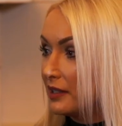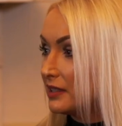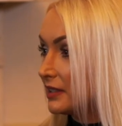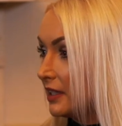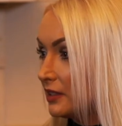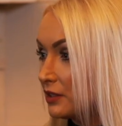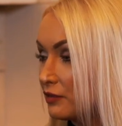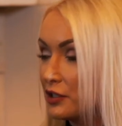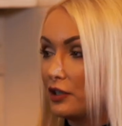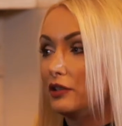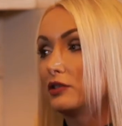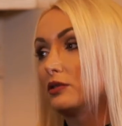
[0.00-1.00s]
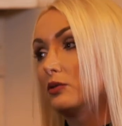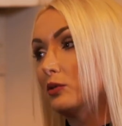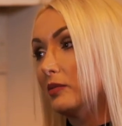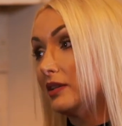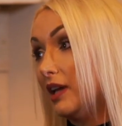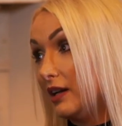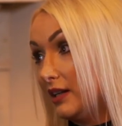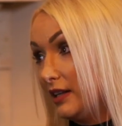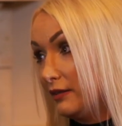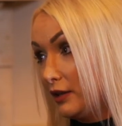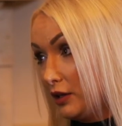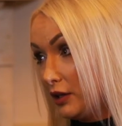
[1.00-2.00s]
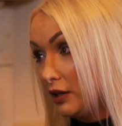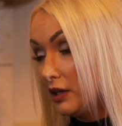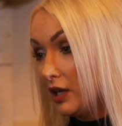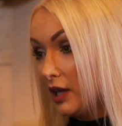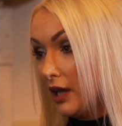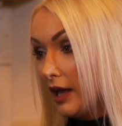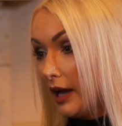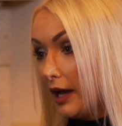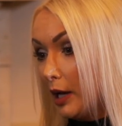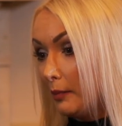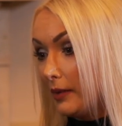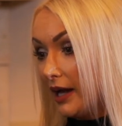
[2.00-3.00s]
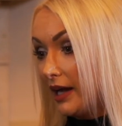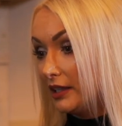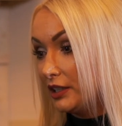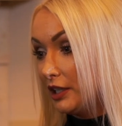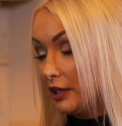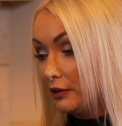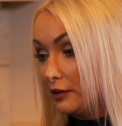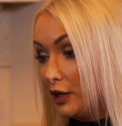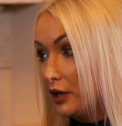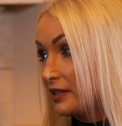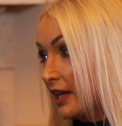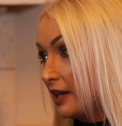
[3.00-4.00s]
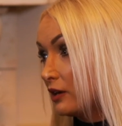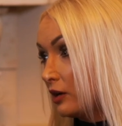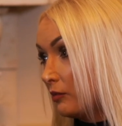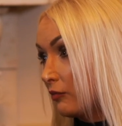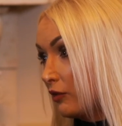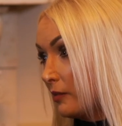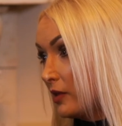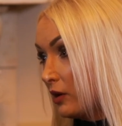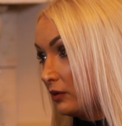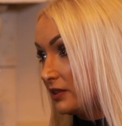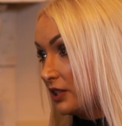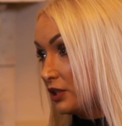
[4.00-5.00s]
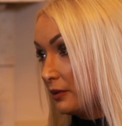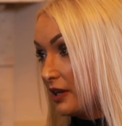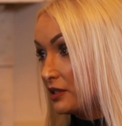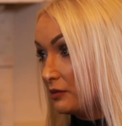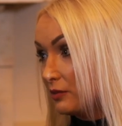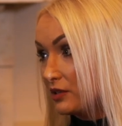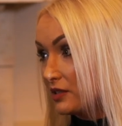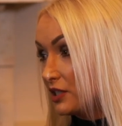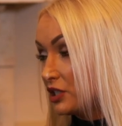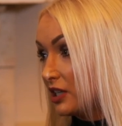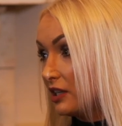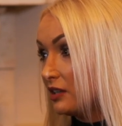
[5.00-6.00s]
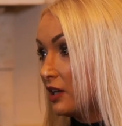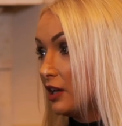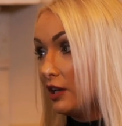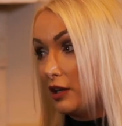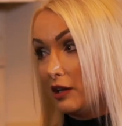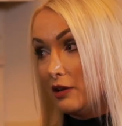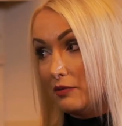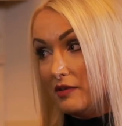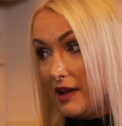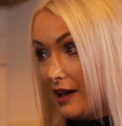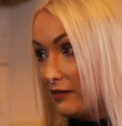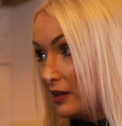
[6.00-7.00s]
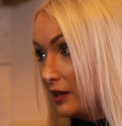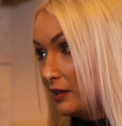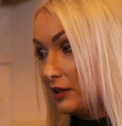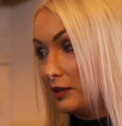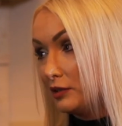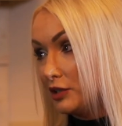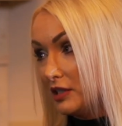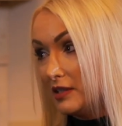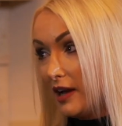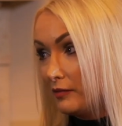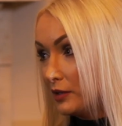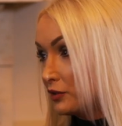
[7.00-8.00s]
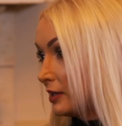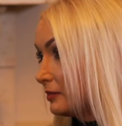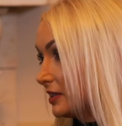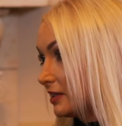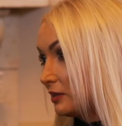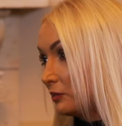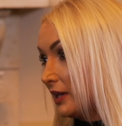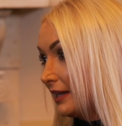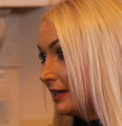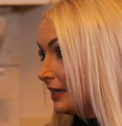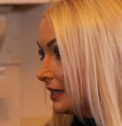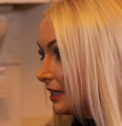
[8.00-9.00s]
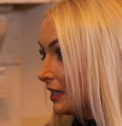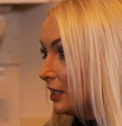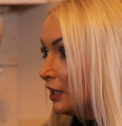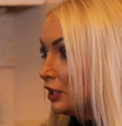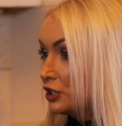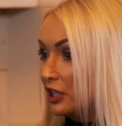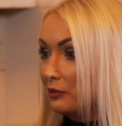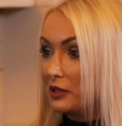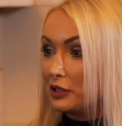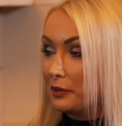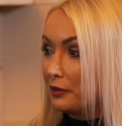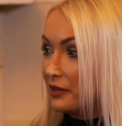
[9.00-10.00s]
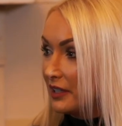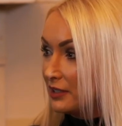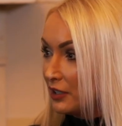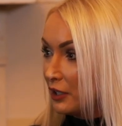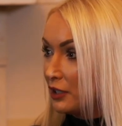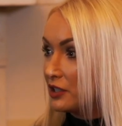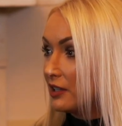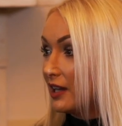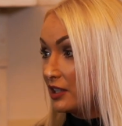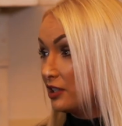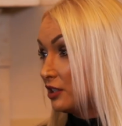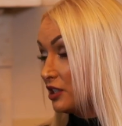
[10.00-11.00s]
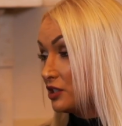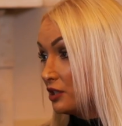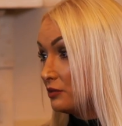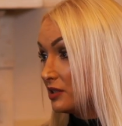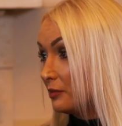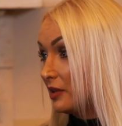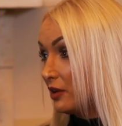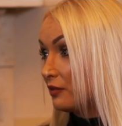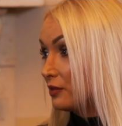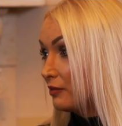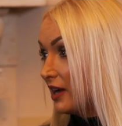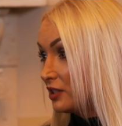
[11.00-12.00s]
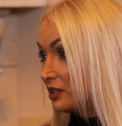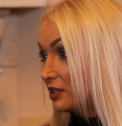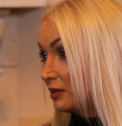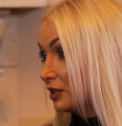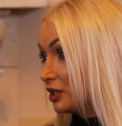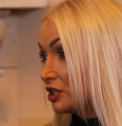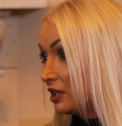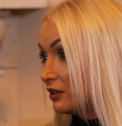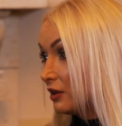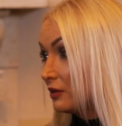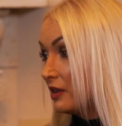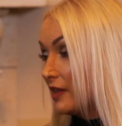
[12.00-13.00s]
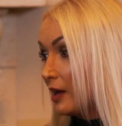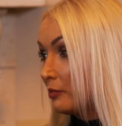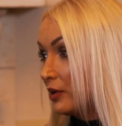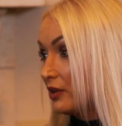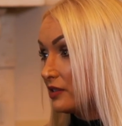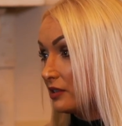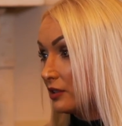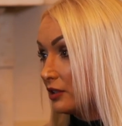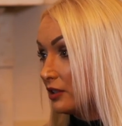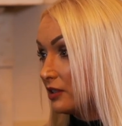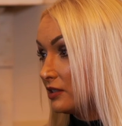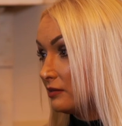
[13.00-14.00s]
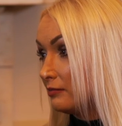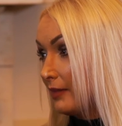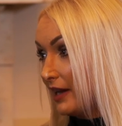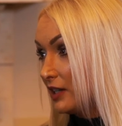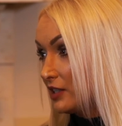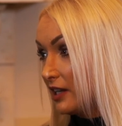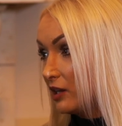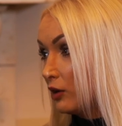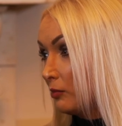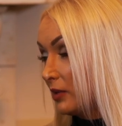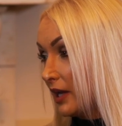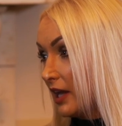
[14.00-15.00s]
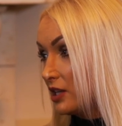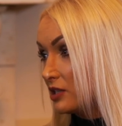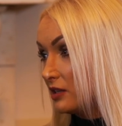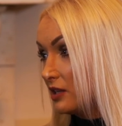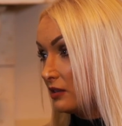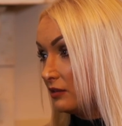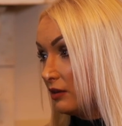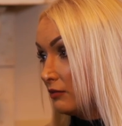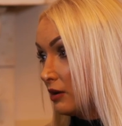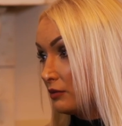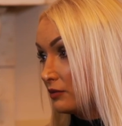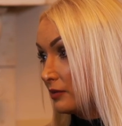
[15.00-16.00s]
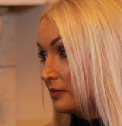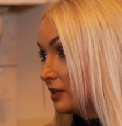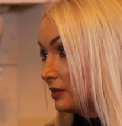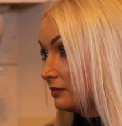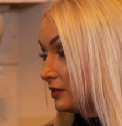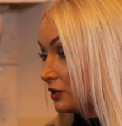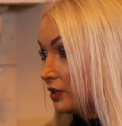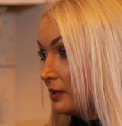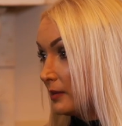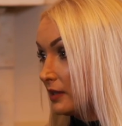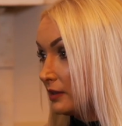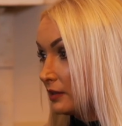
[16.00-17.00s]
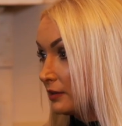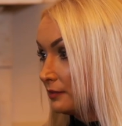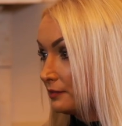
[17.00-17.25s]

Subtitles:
The skin has returned to normal, luckily for her. And, you know, her take home from the whole situation was that she'd, you know, never just have a treatment done willy-nilly. She would do her research and actually just use somebody off the register, because she'd know that that person could manage any complication that arose from the treatment.